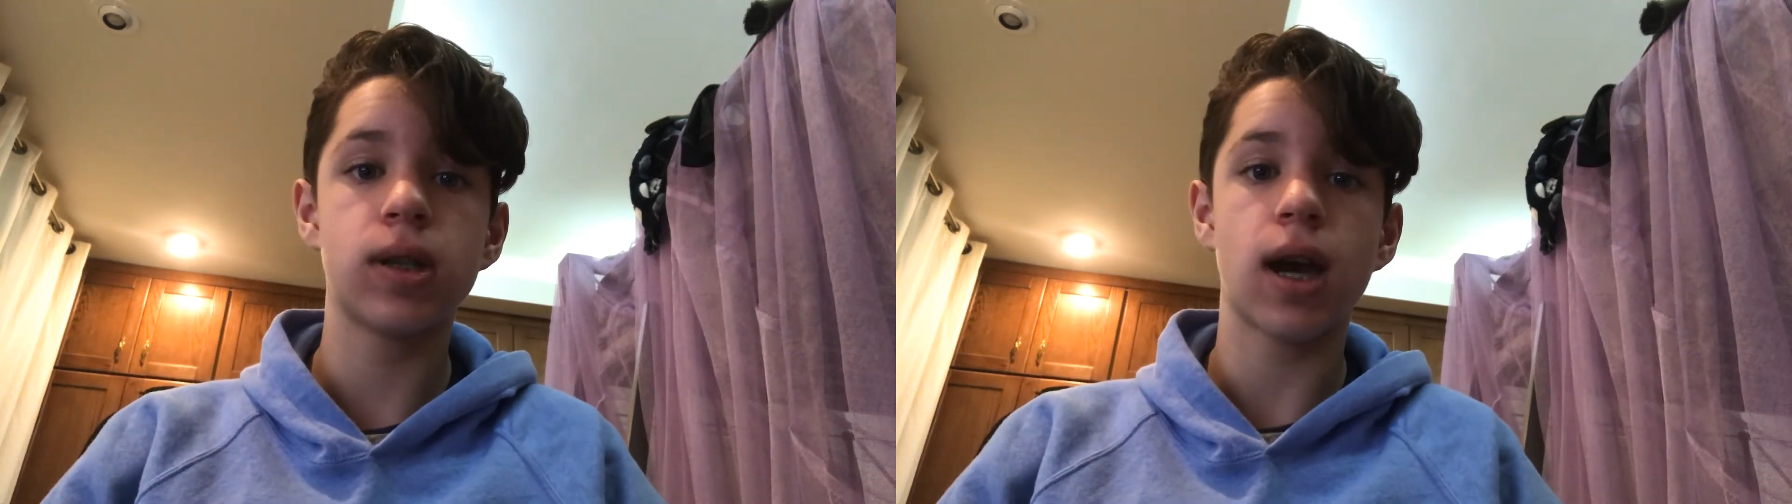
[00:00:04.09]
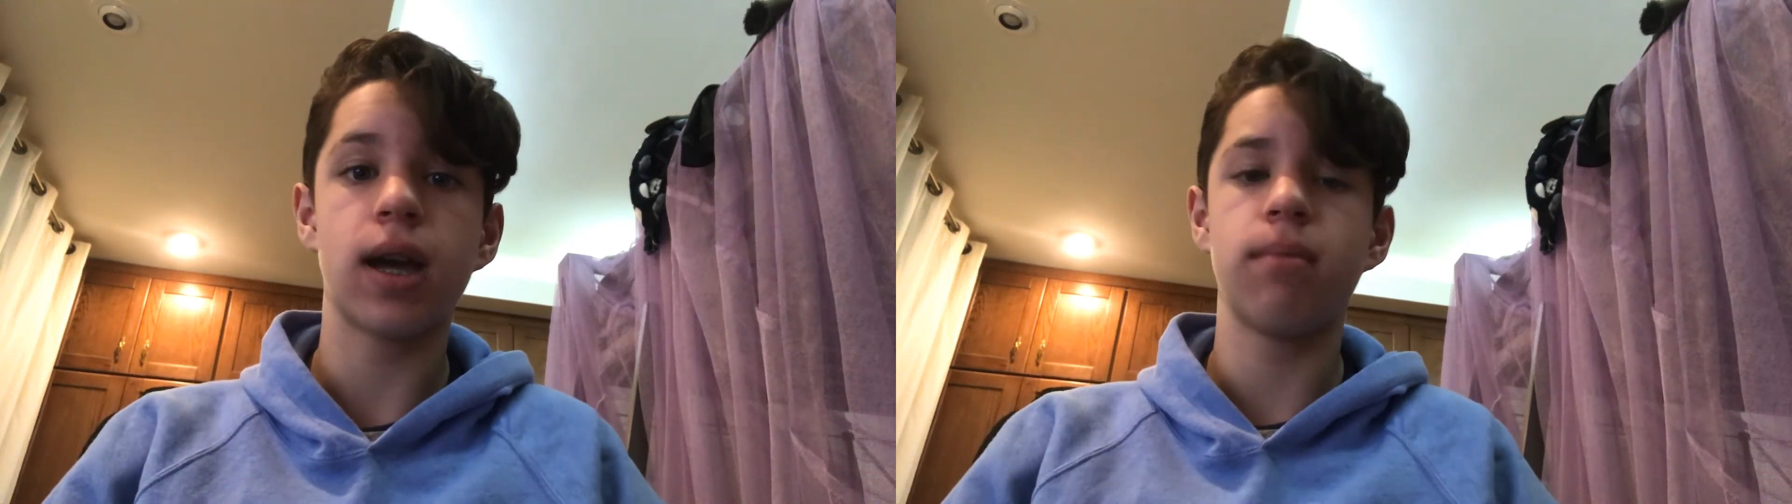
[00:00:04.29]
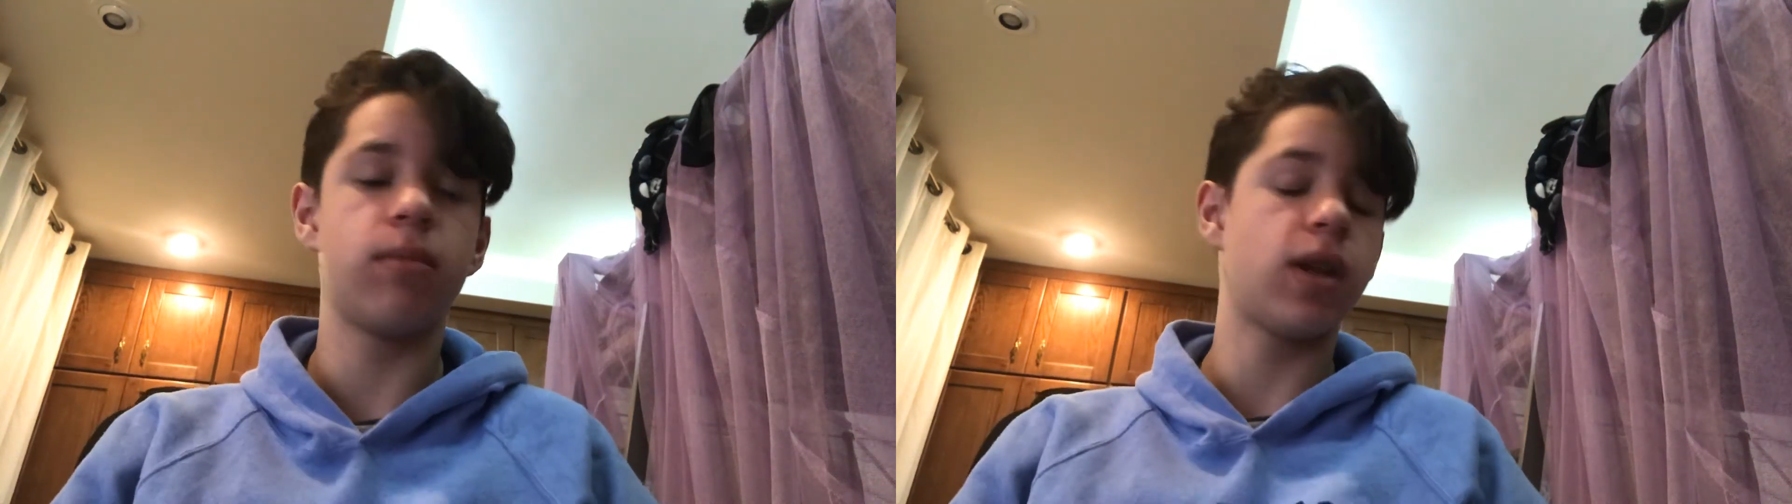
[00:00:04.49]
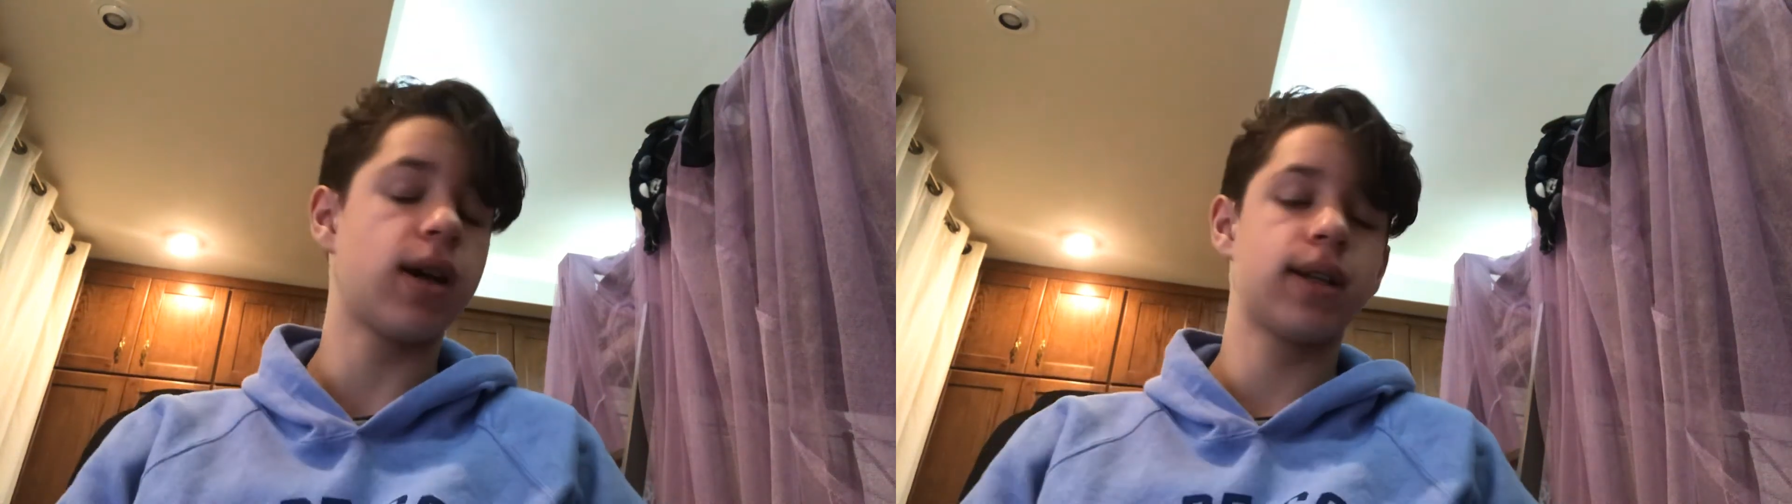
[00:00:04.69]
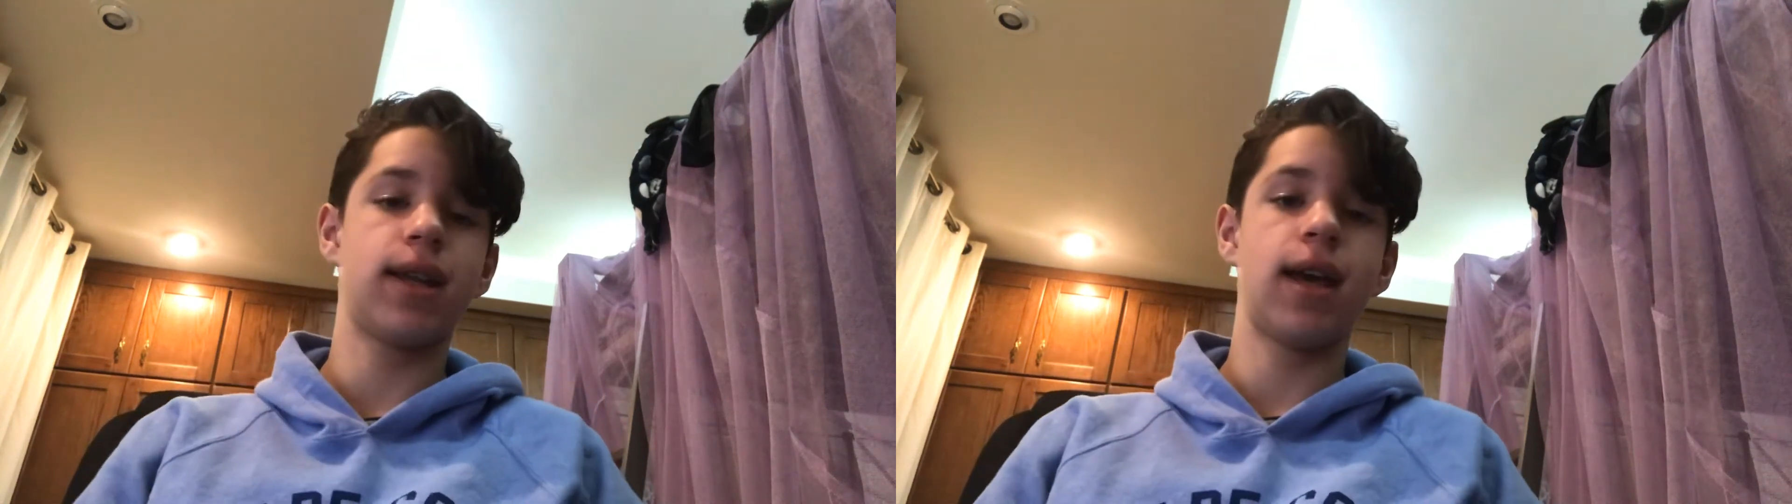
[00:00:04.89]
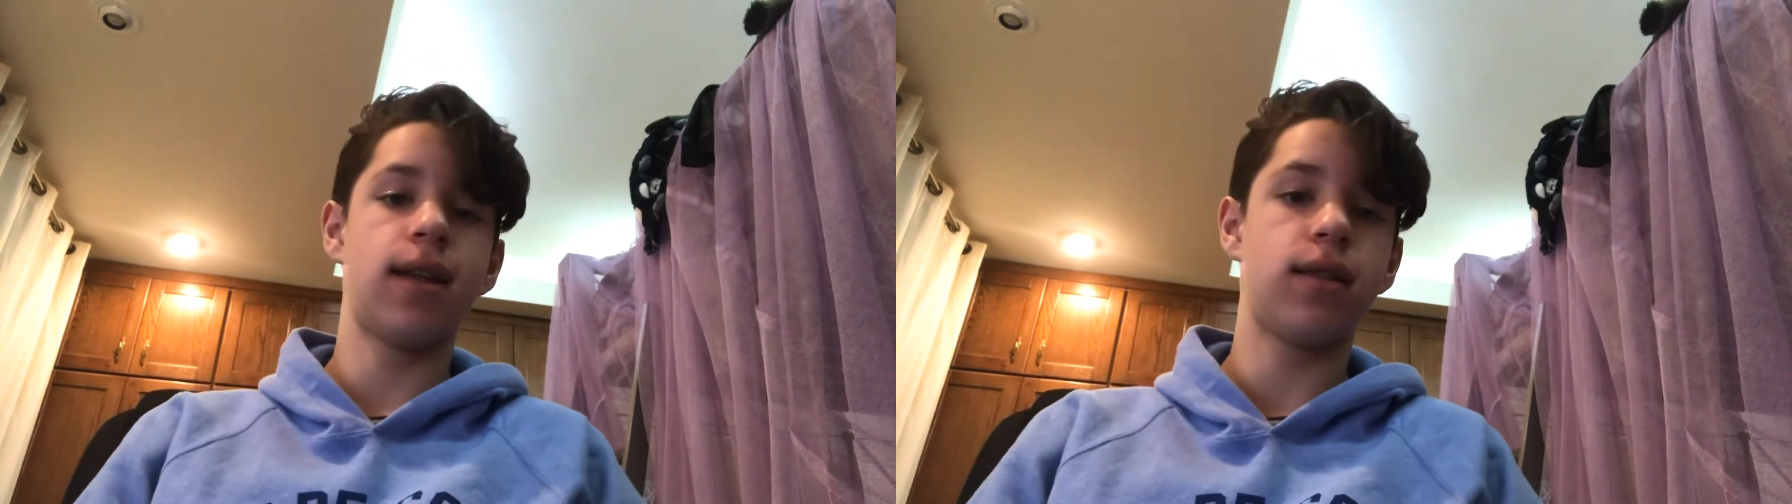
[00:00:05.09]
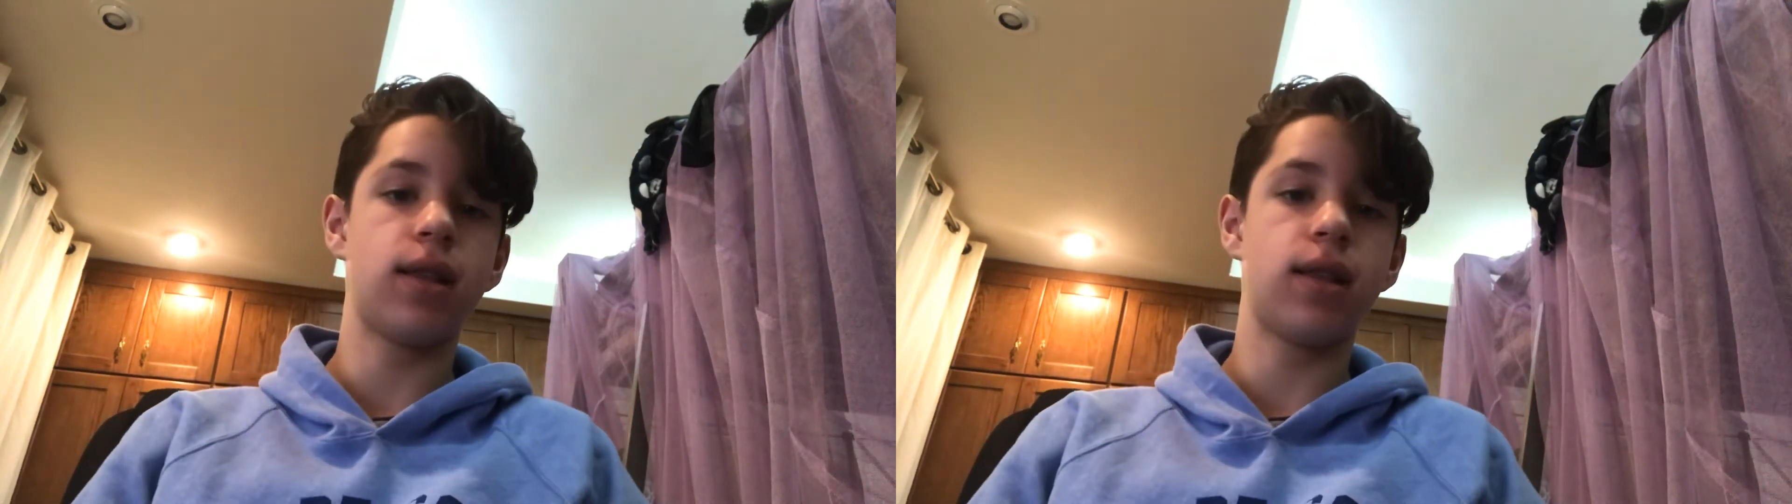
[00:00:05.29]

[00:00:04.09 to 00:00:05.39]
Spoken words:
I'm not gonna edit